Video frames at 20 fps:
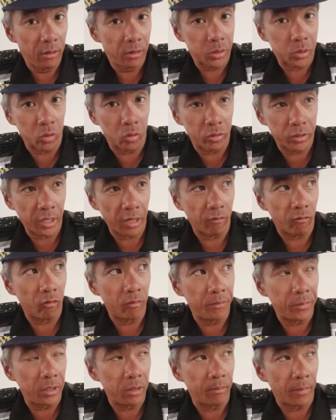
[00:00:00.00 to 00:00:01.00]
So that
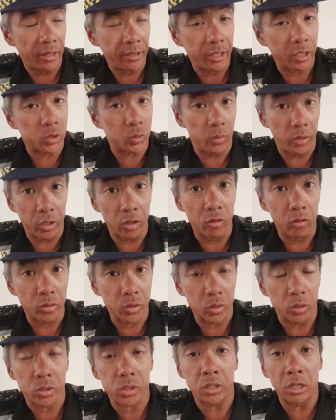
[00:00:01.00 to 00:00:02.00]
will be my next video.
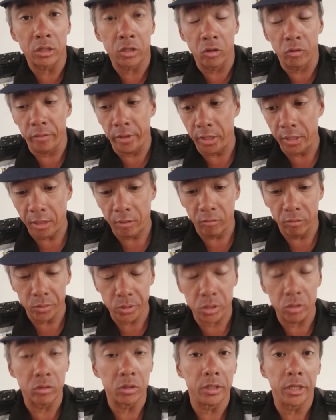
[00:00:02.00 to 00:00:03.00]
So stay tuned and I will
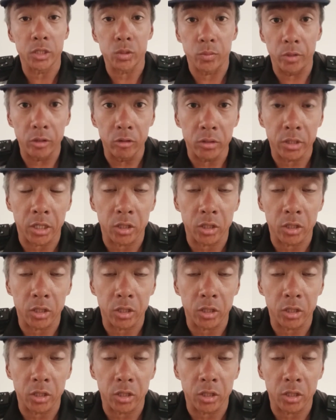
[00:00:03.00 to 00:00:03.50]
see you in the next video.